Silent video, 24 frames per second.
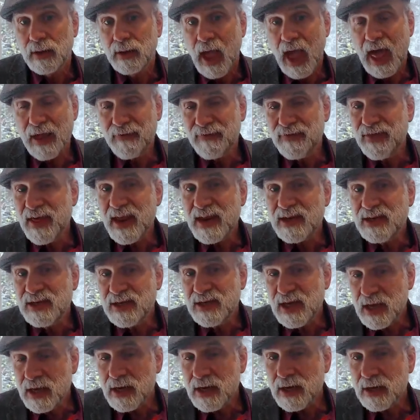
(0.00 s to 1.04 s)
And if they
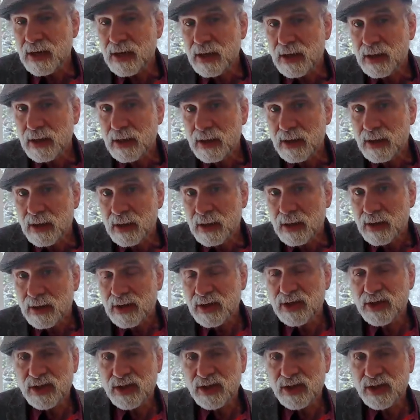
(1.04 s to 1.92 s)
did, the